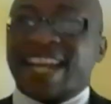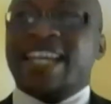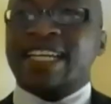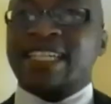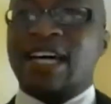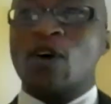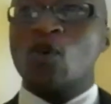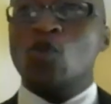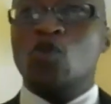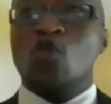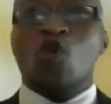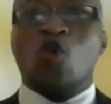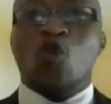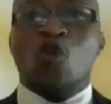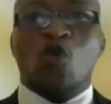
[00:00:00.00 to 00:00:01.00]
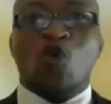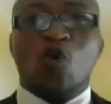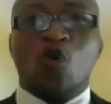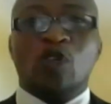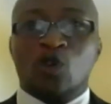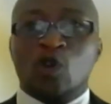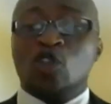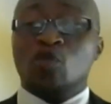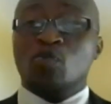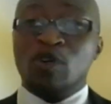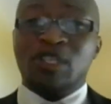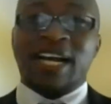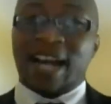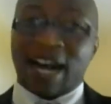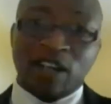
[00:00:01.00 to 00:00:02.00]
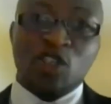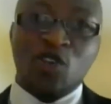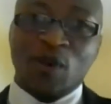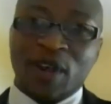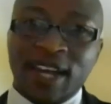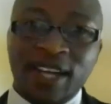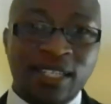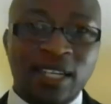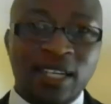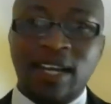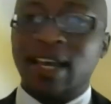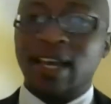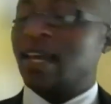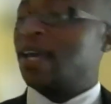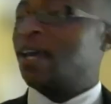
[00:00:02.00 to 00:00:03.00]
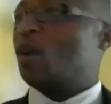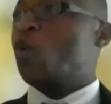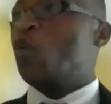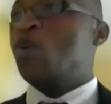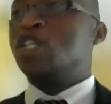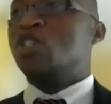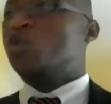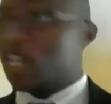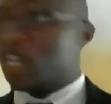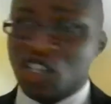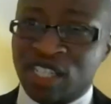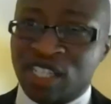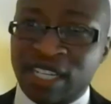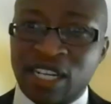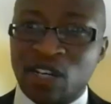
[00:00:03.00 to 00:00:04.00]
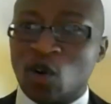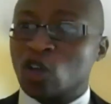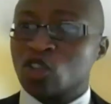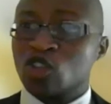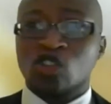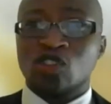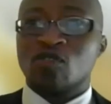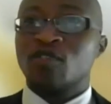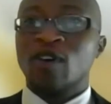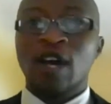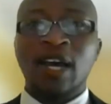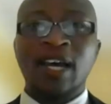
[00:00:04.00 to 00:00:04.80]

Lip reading: creditor who is going to put a gun to your head, who is not interested in all sorts of